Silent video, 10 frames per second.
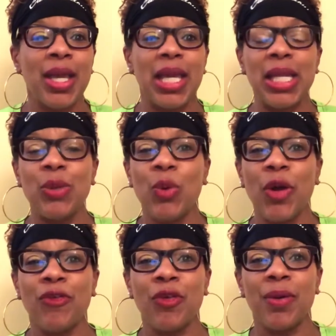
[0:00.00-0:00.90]
anywhere
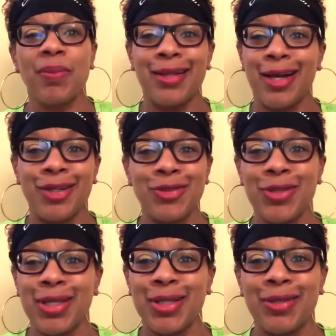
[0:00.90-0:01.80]
from
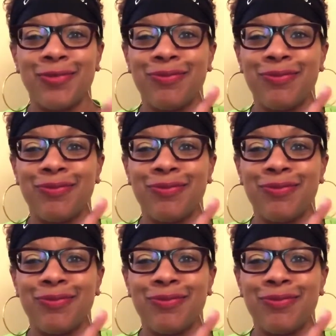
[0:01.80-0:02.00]
$130